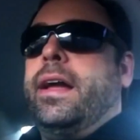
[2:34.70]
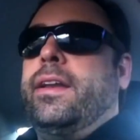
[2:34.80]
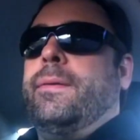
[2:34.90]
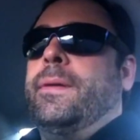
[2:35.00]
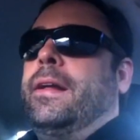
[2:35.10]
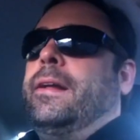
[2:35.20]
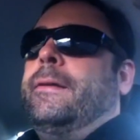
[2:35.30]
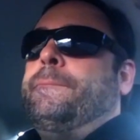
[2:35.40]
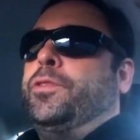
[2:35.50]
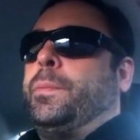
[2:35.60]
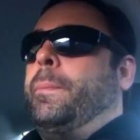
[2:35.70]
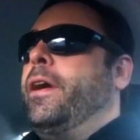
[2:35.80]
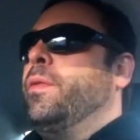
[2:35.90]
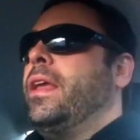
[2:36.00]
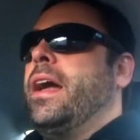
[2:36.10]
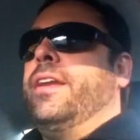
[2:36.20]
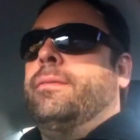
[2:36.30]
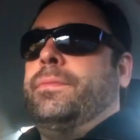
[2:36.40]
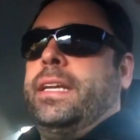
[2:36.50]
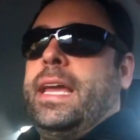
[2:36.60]
item, to prepare the
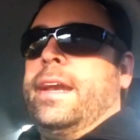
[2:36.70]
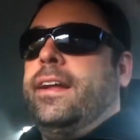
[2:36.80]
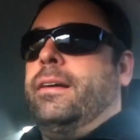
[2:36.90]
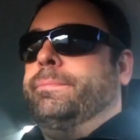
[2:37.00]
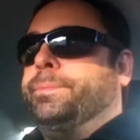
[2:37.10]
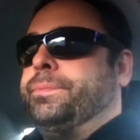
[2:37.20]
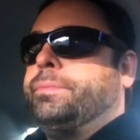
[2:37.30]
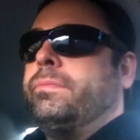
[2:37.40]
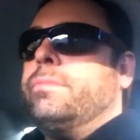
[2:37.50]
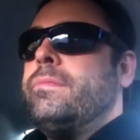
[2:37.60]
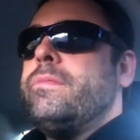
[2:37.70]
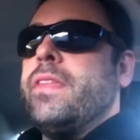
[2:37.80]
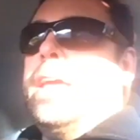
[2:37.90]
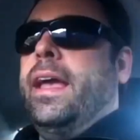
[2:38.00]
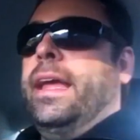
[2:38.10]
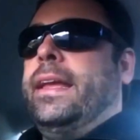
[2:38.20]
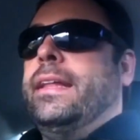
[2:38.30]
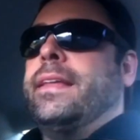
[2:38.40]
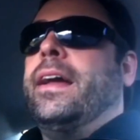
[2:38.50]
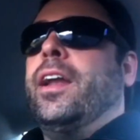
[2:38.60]
item, to get it up and
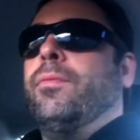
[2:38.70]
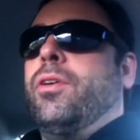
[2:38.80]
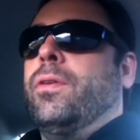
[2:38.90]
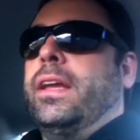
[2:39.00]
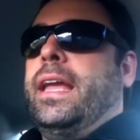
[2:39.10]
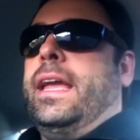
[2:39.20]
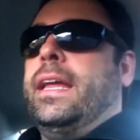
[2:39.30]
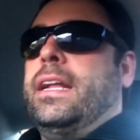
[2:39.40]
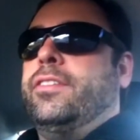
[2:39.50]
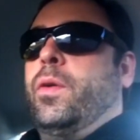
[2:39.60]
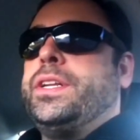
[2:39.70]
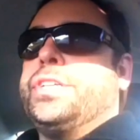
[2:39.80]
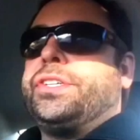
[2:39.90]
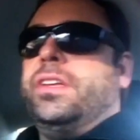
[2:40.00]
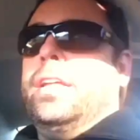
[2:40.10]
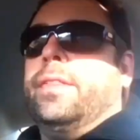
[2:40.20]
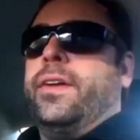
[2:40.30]
get that item rolling, and it's only just sitting